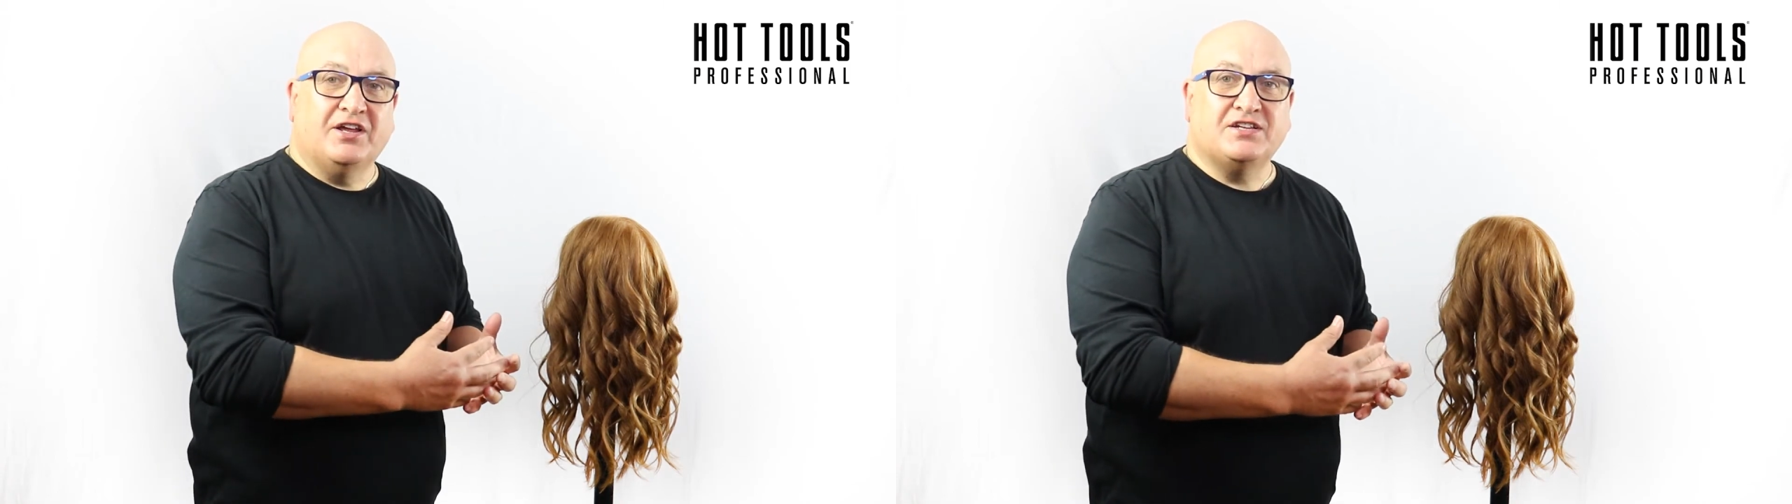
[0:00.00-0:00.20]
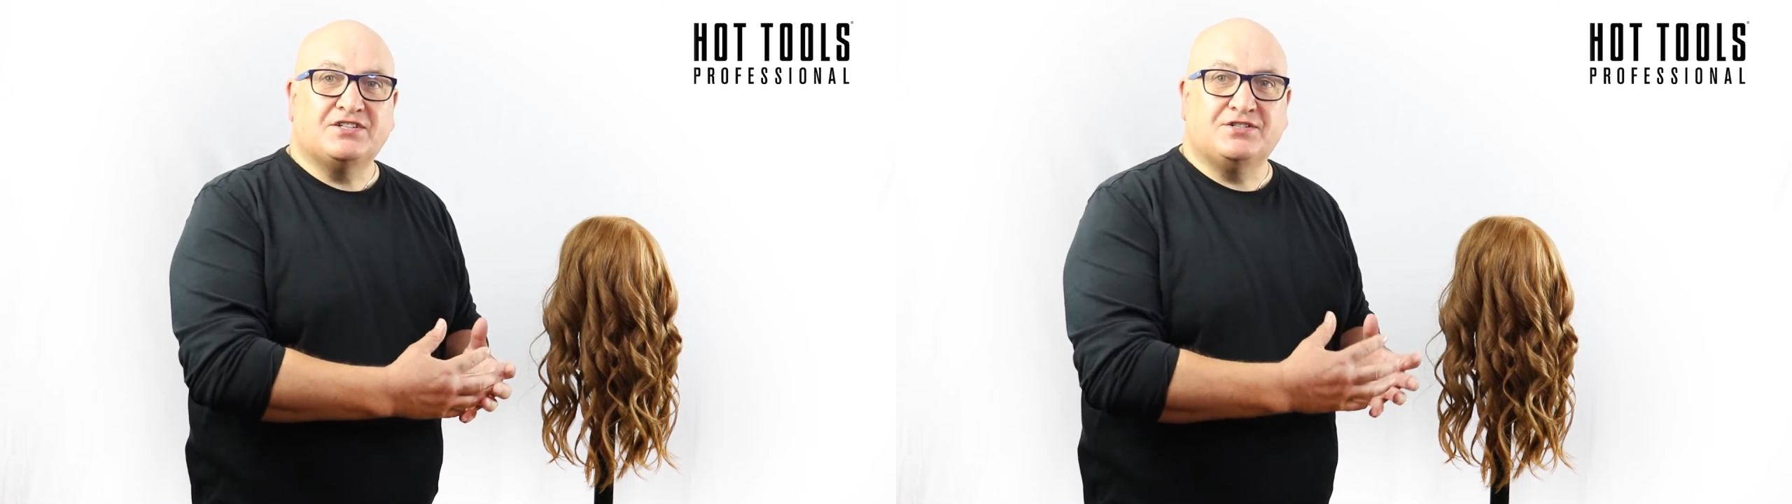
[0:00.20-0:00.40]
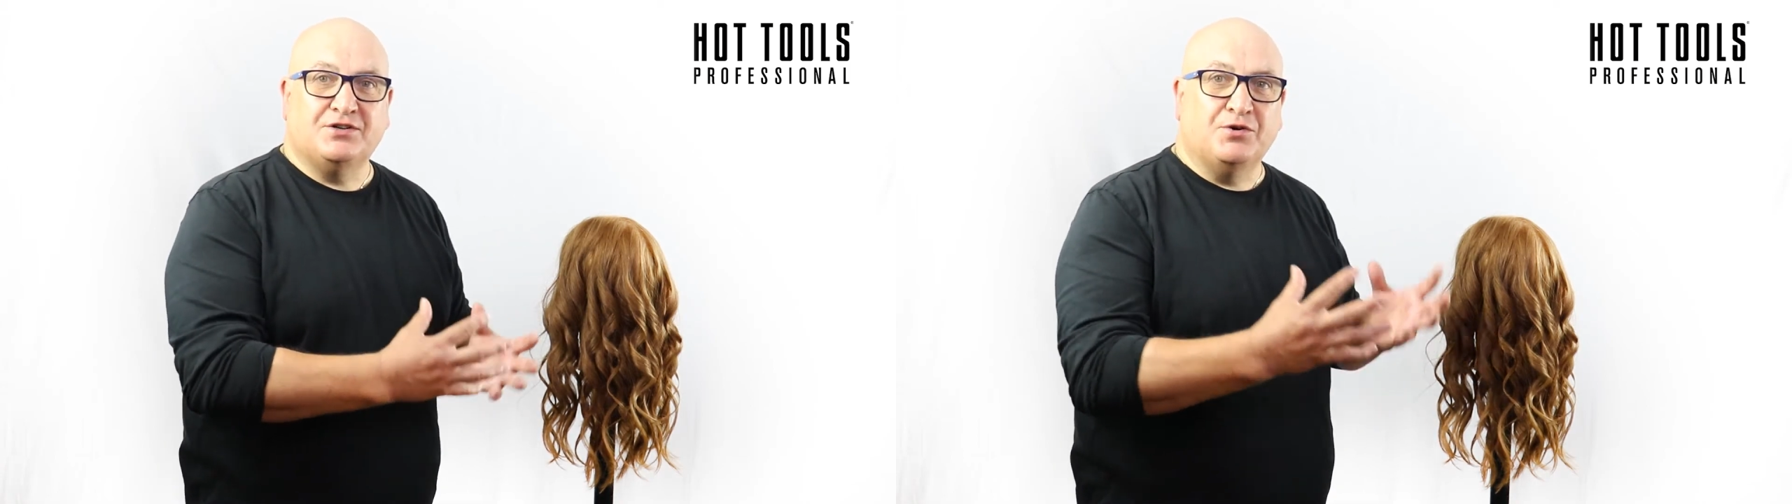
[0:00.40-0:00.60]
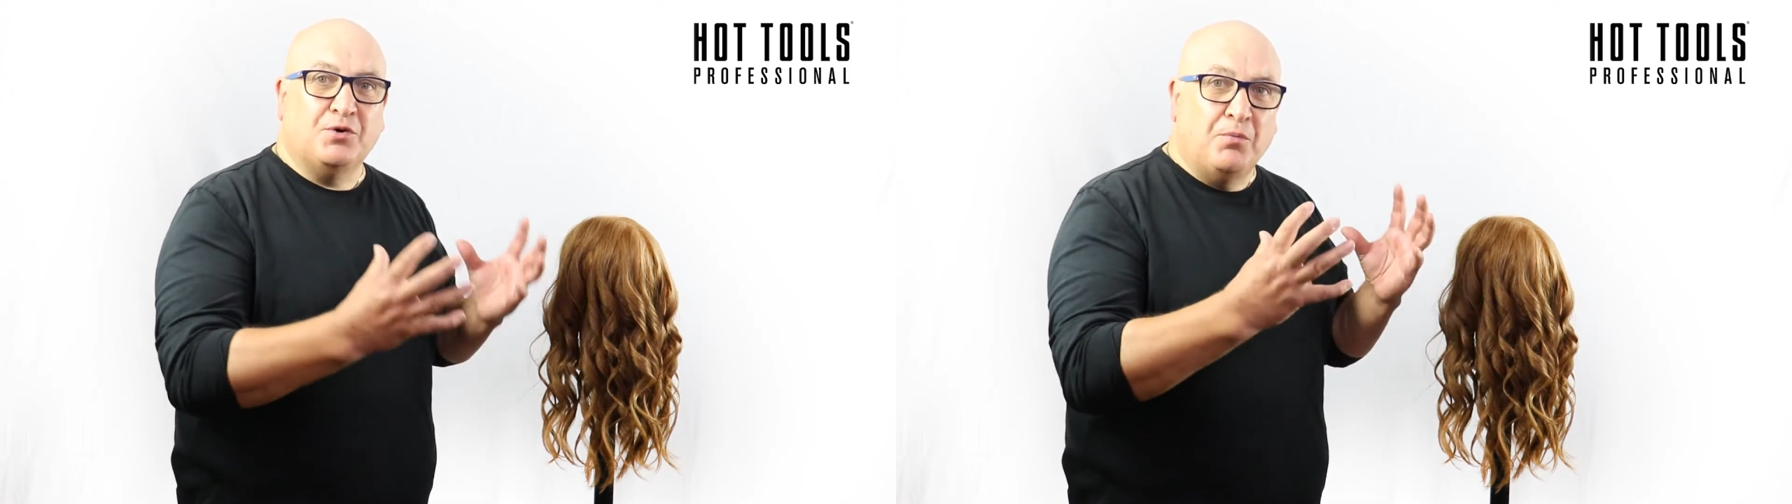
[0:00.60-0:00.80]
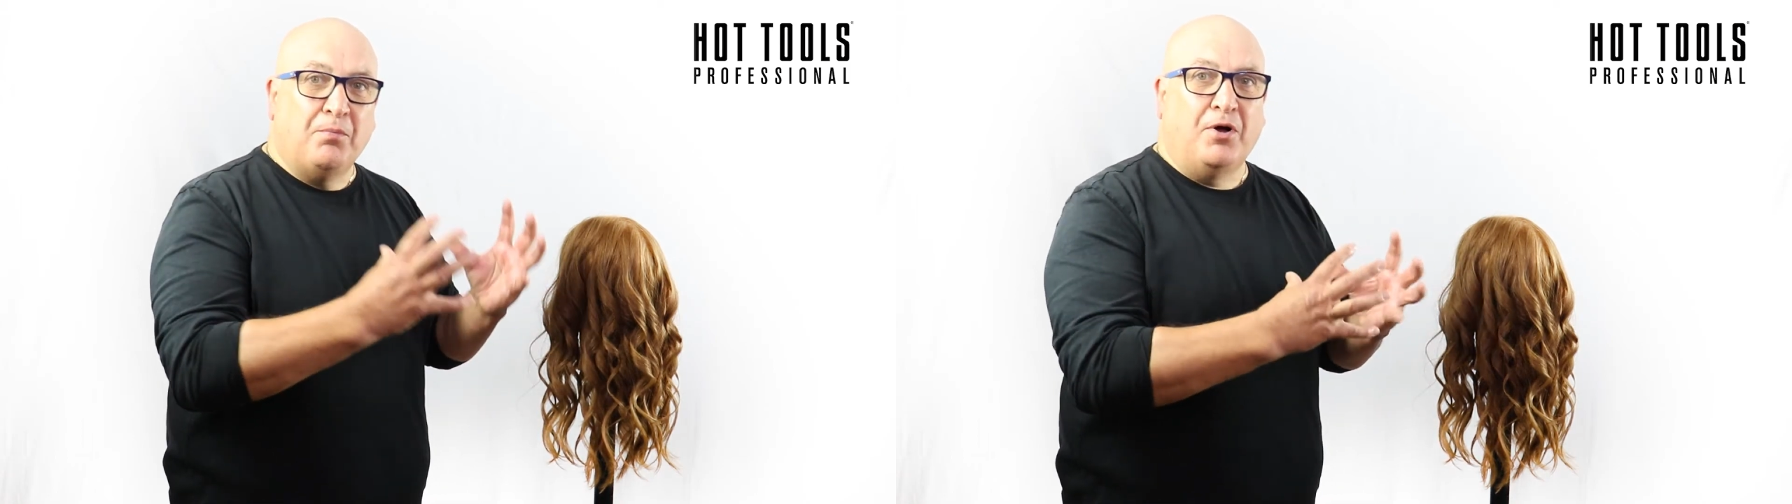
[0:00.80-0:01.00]
links
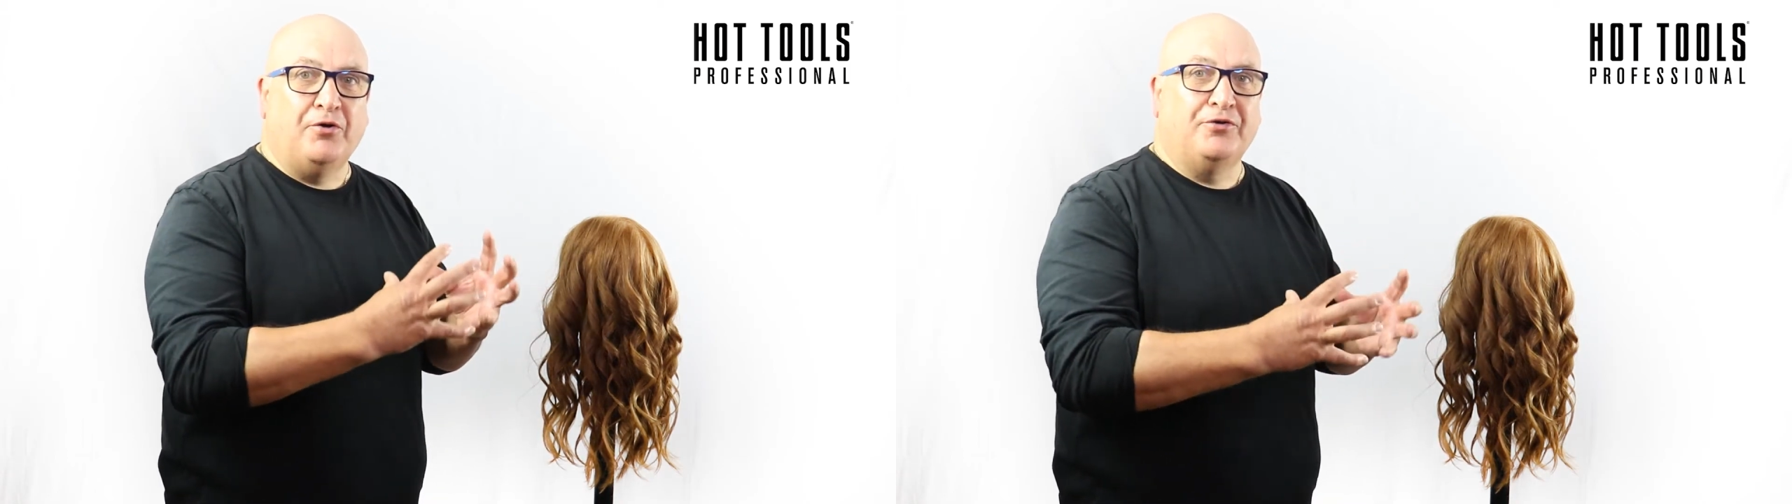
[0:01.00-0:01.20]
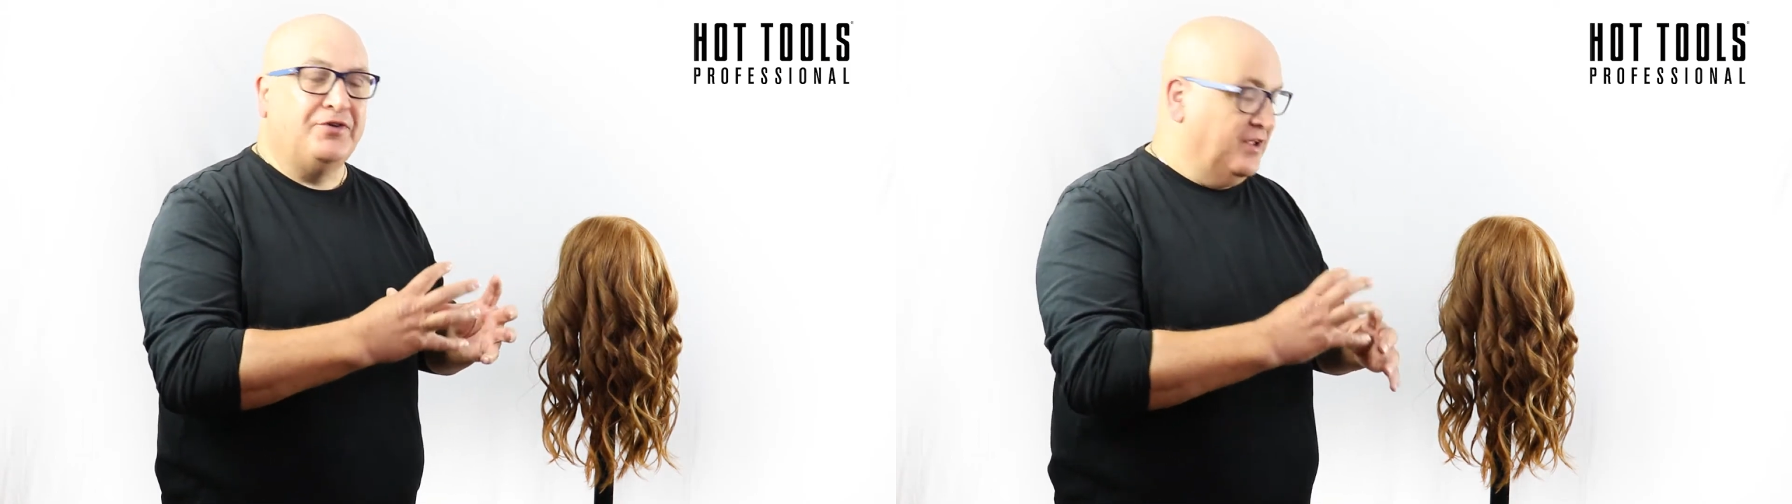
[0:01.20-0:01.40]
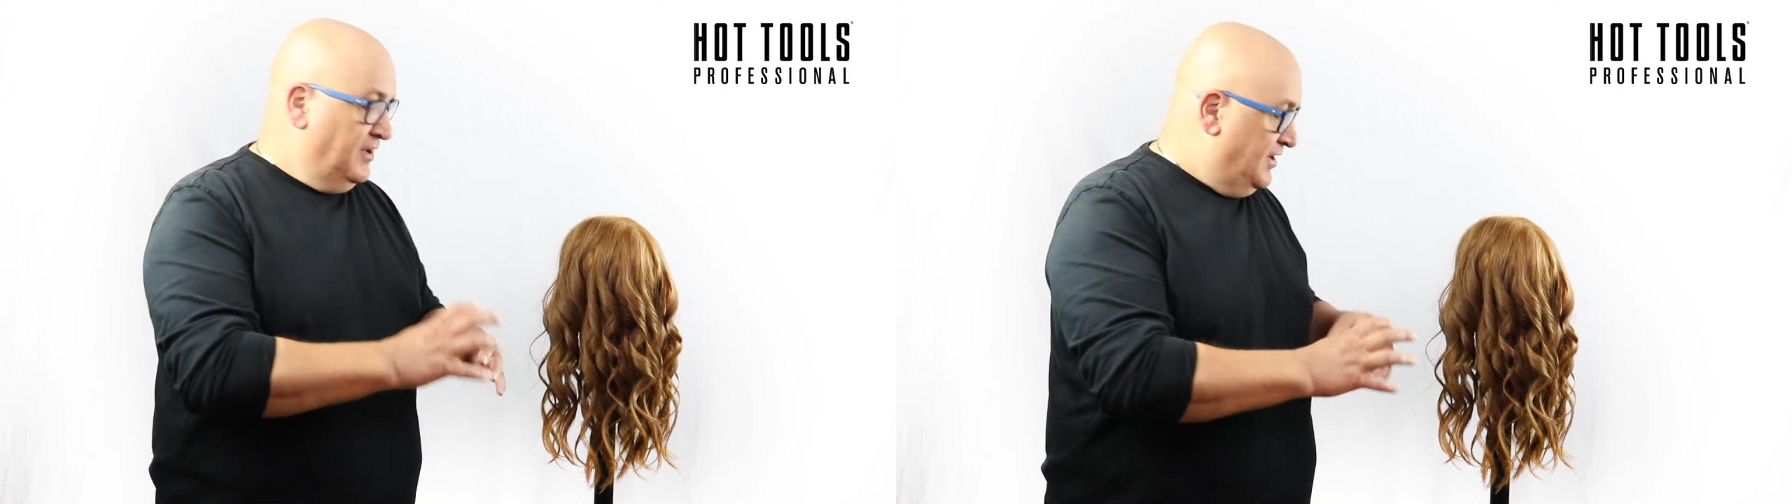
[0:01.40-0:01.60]
to bond